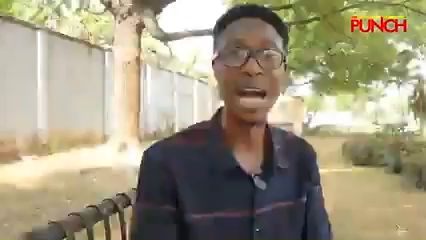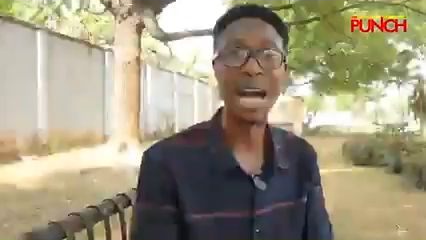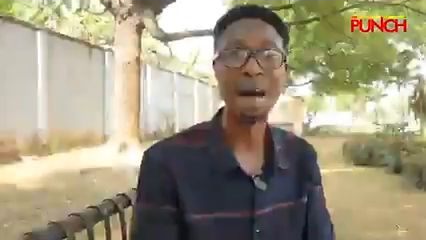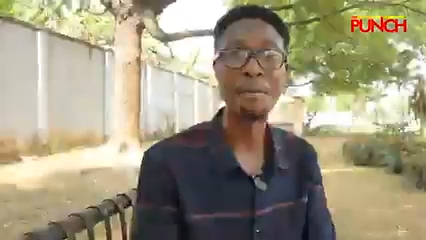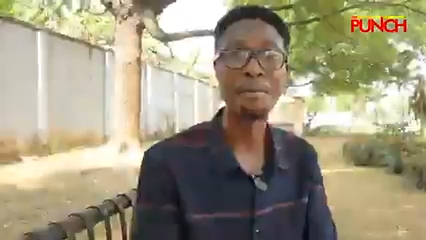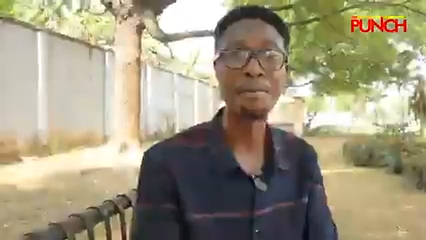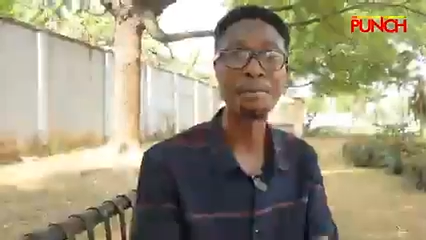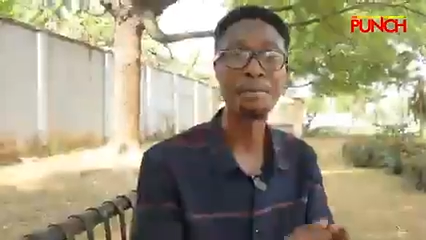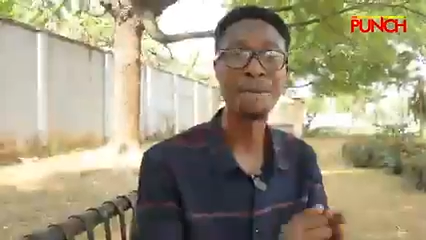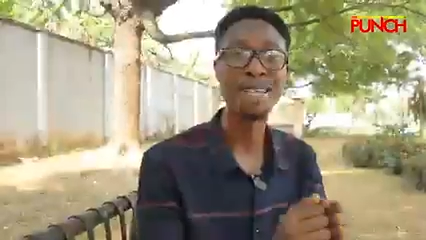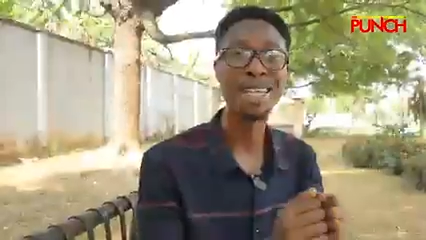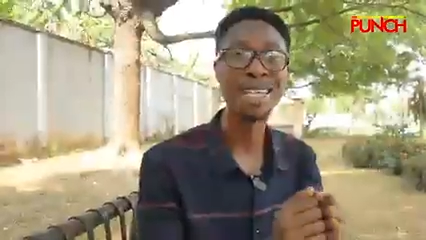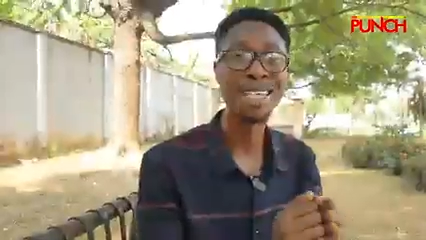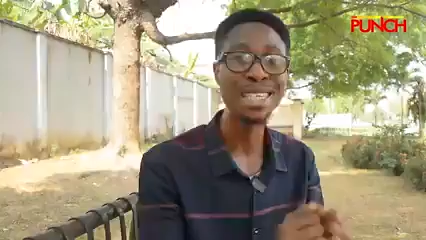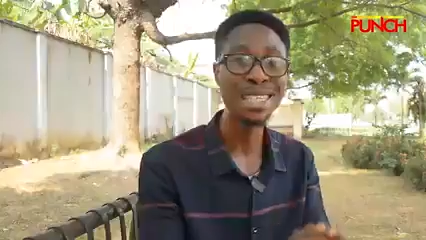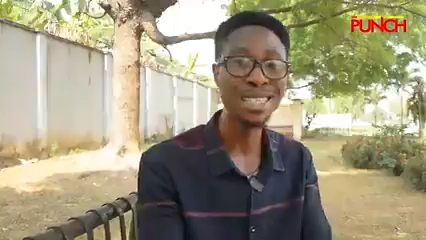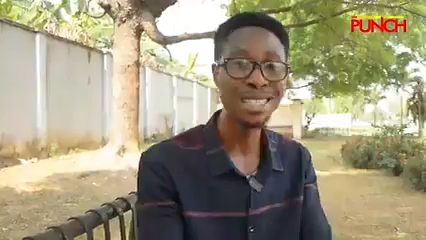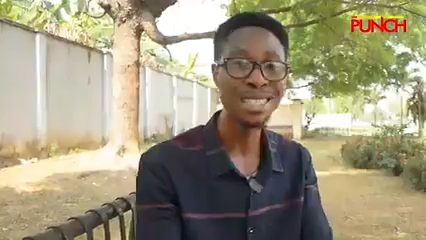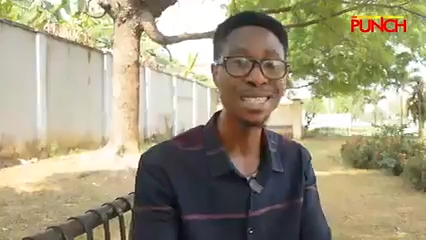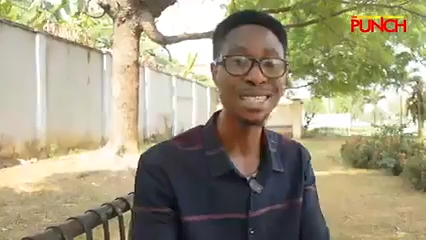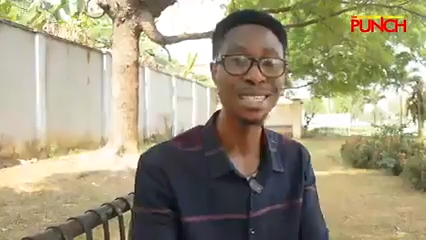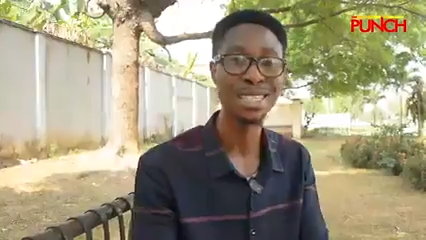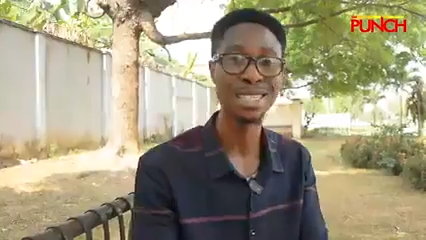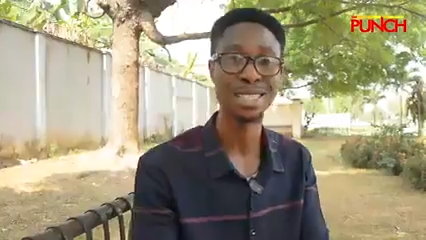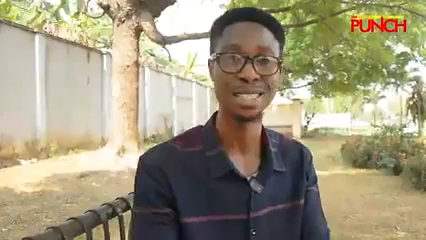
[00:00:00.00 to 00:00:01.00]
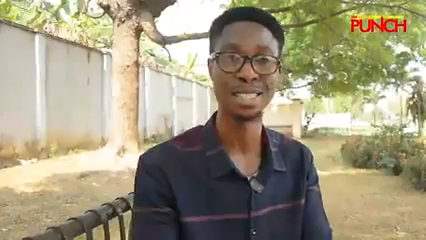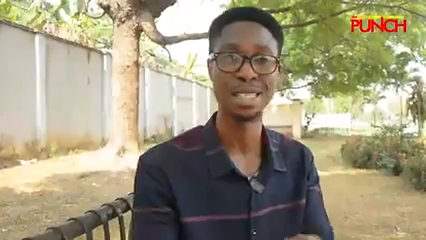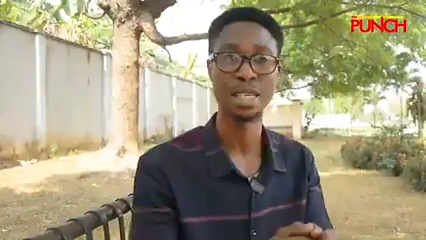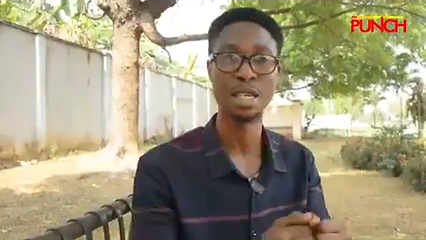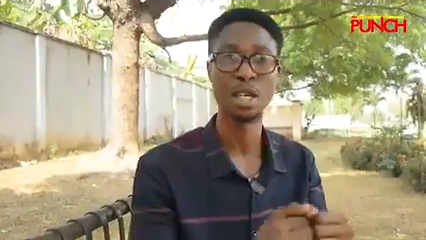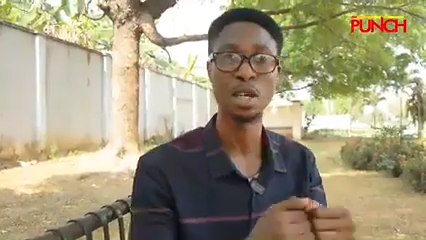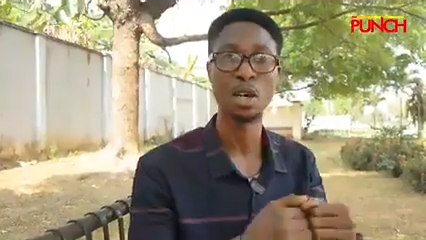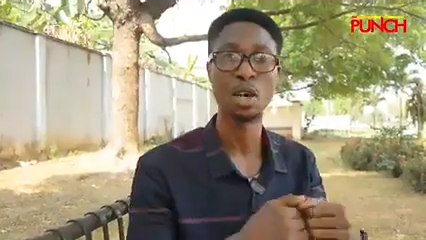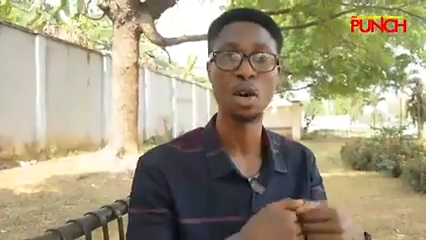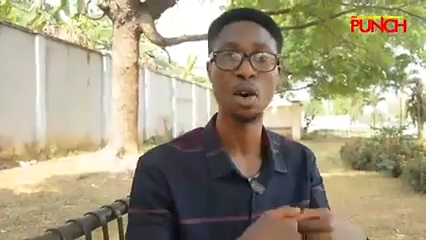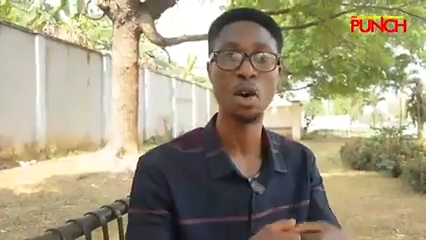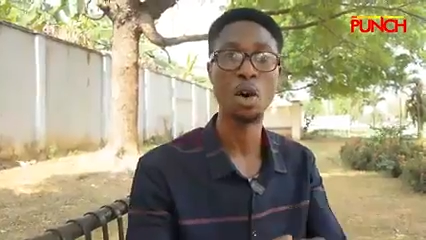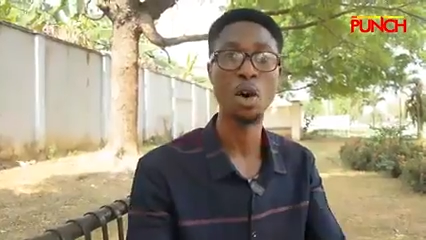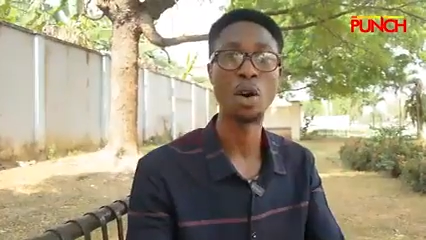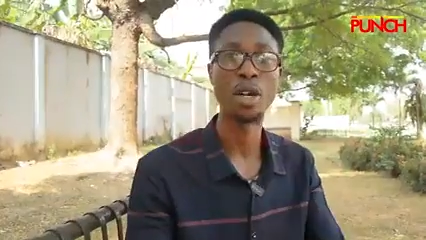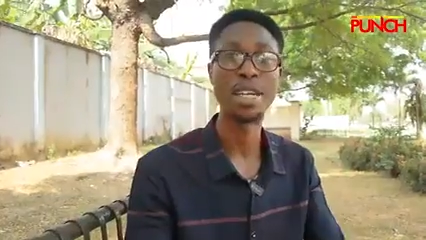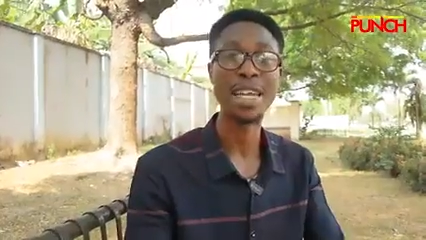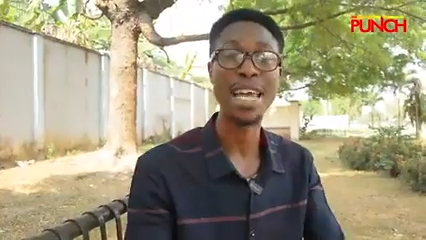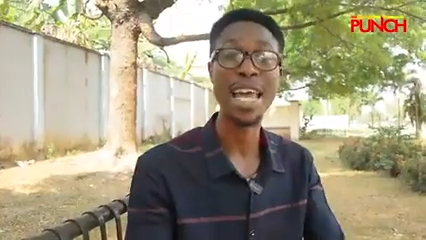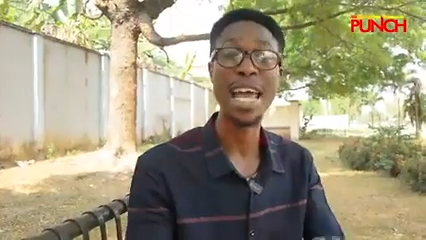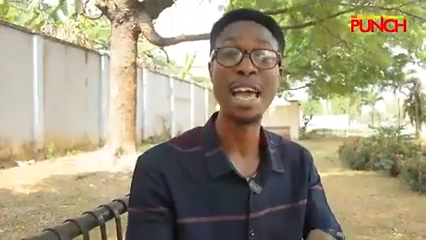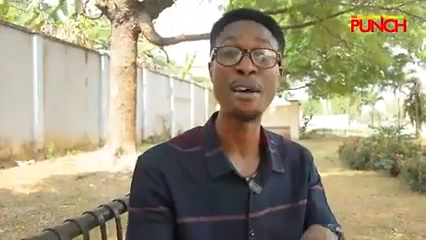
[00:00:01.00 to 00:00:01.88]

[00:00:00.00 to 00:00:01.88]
I'm pleading on